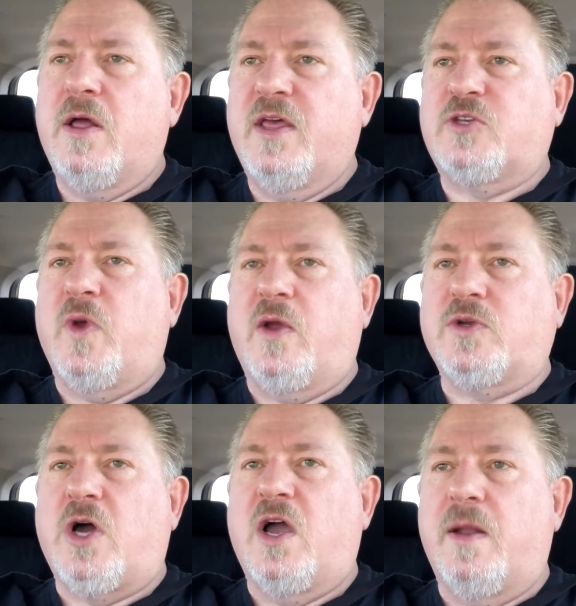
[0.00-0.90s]
This week
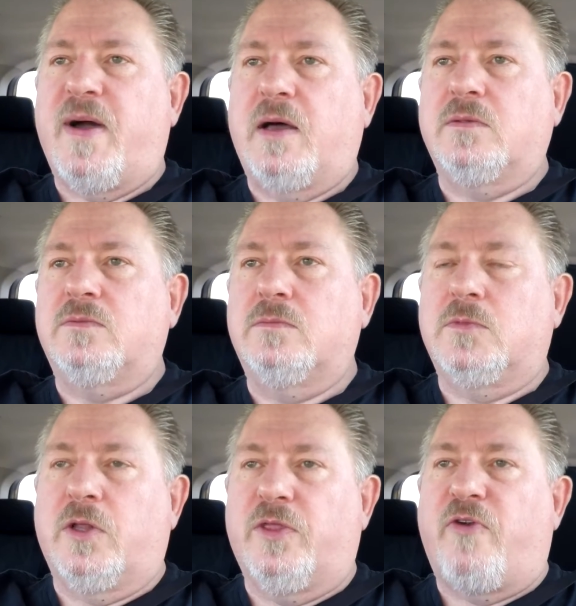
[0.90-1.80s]
we're talking about,
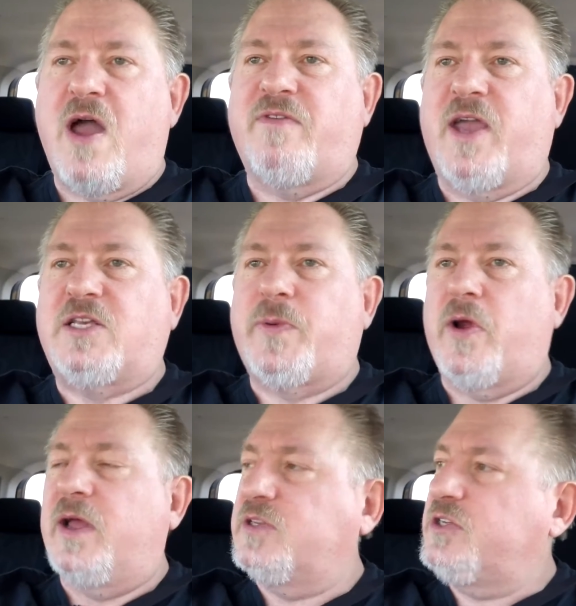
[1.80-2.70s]
well, the driving
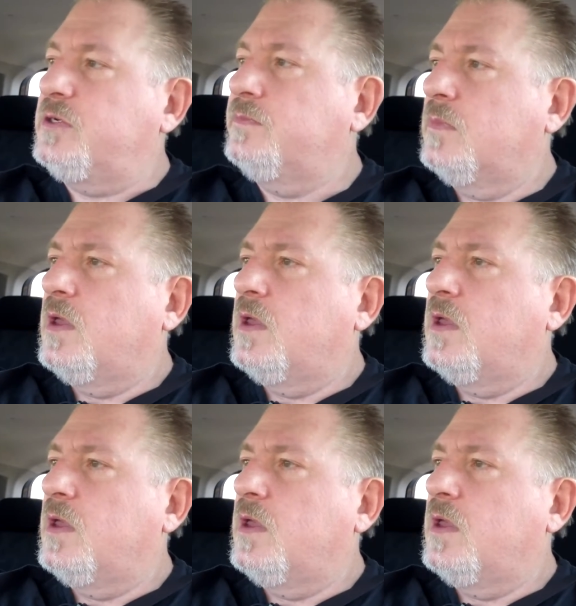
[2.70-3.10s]
experience.